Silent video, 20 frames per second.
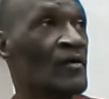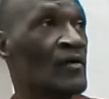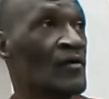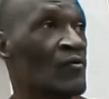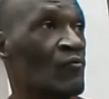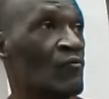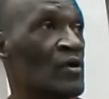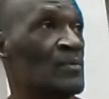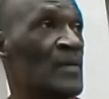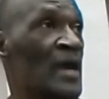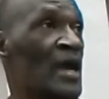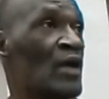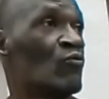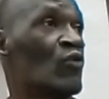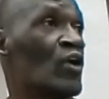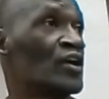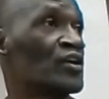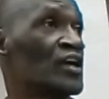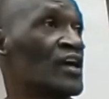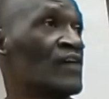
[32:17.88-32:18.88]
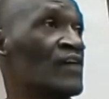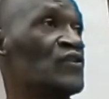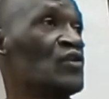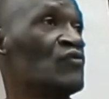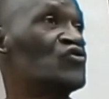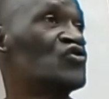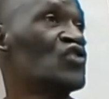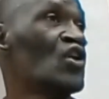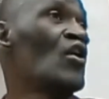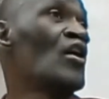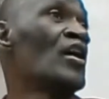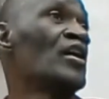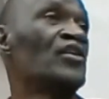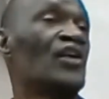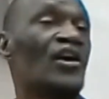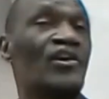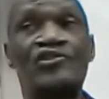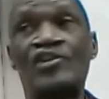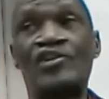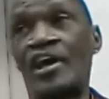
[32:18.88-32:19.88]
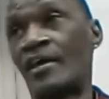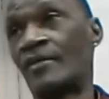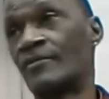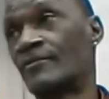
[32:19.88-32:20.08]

We may wonder if you've joined us yet.